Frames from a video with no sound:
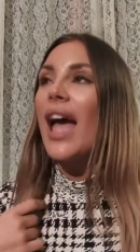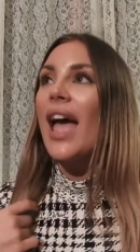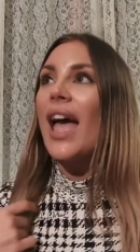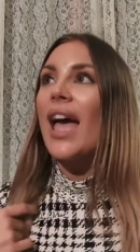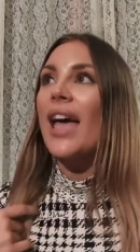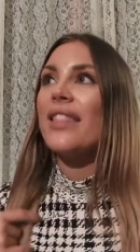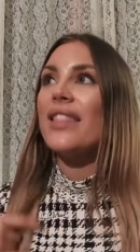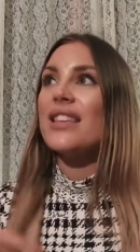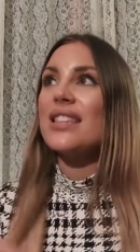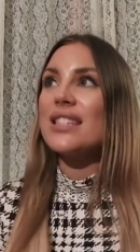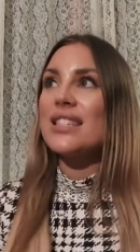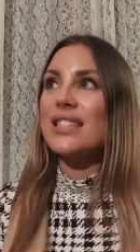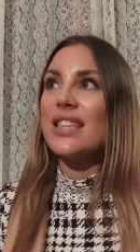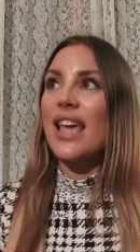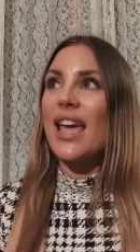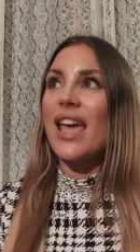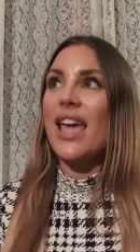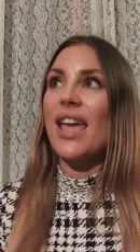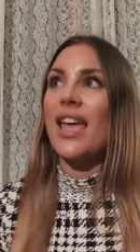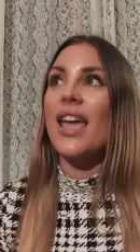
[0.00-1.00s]
And they
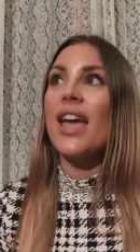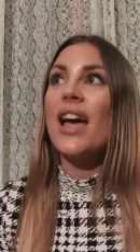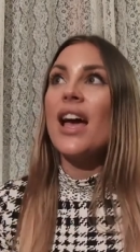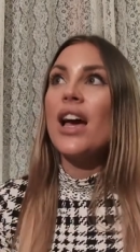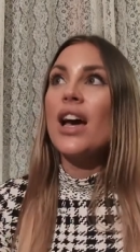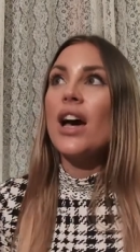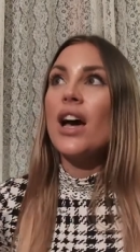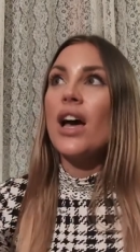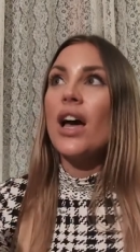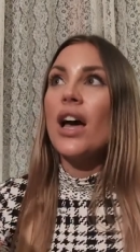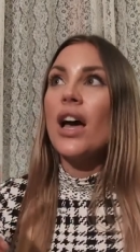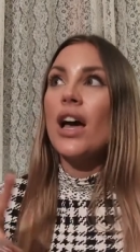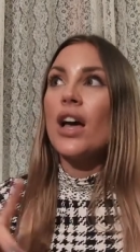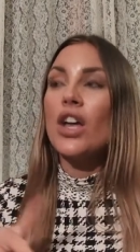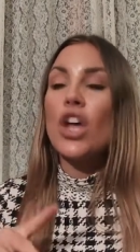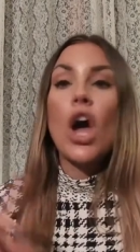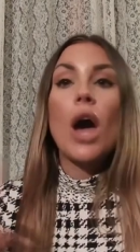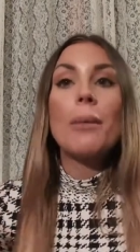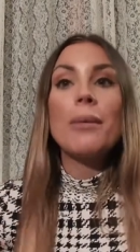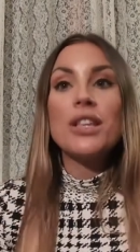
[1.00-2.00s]
say
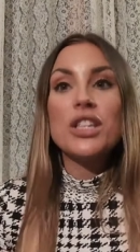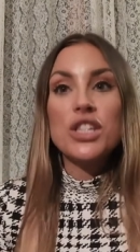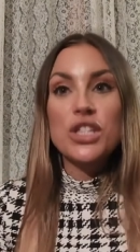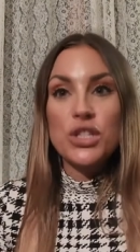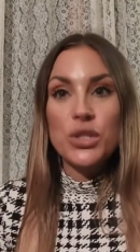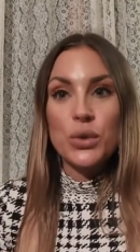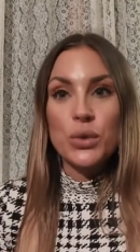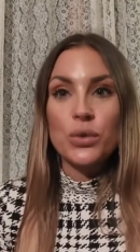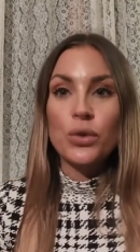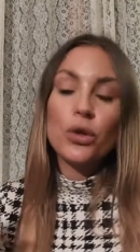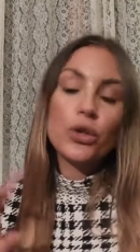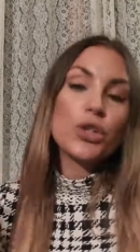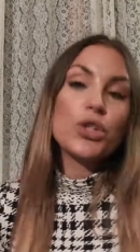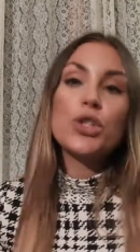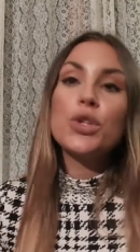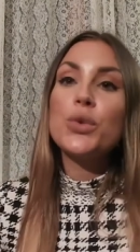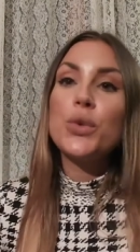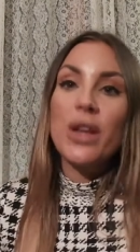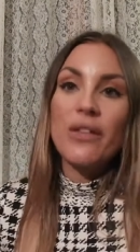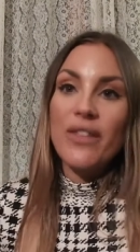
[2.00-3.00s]
uh, coming soon or
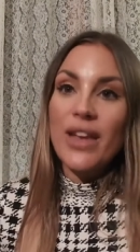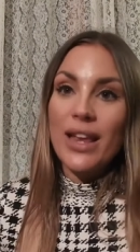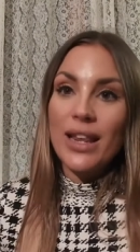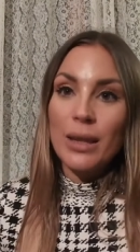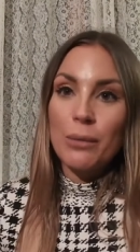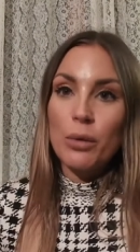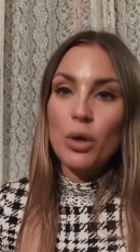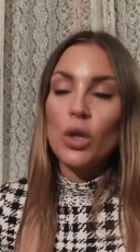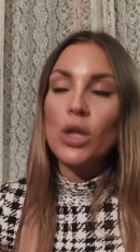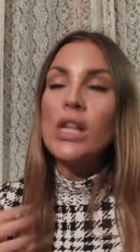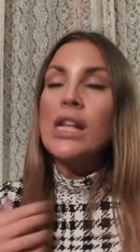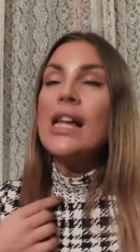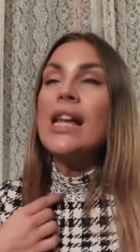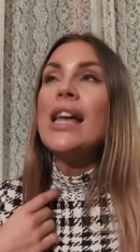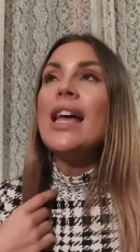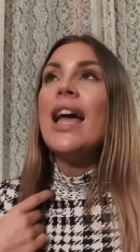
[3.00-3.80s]
soon available.